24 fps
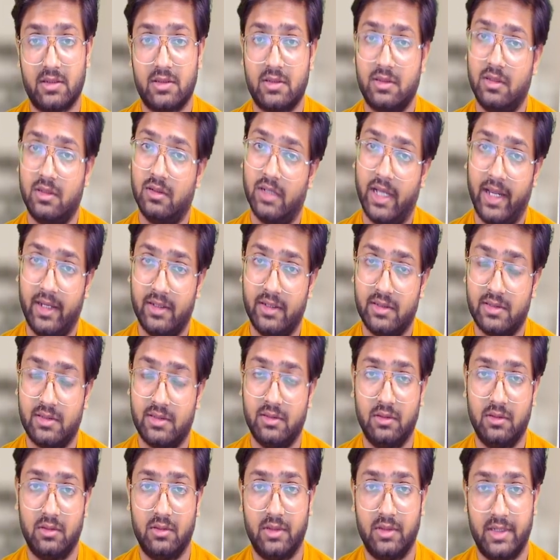the hence
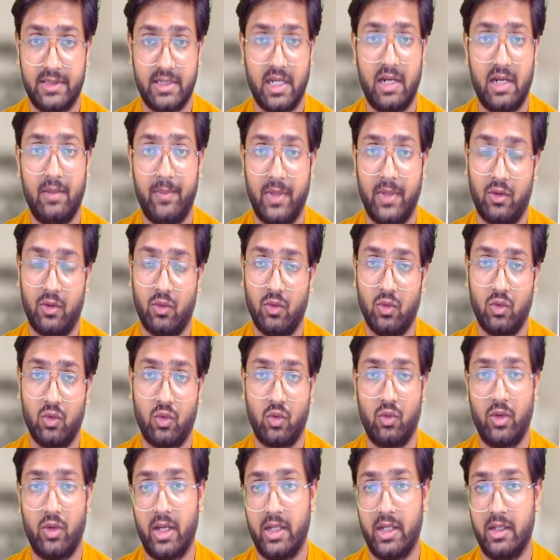the diesel, petrol,
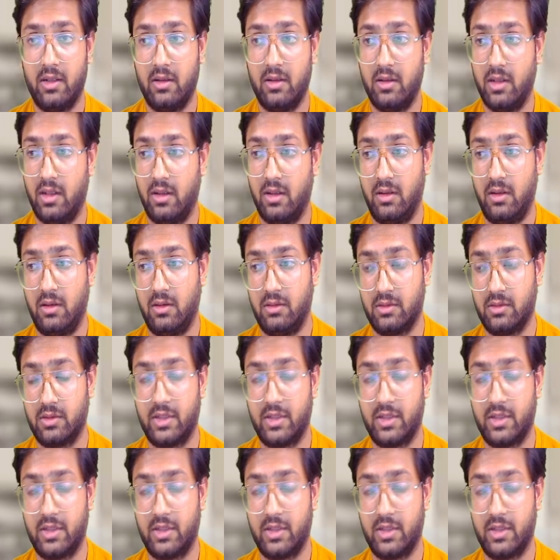crude oil,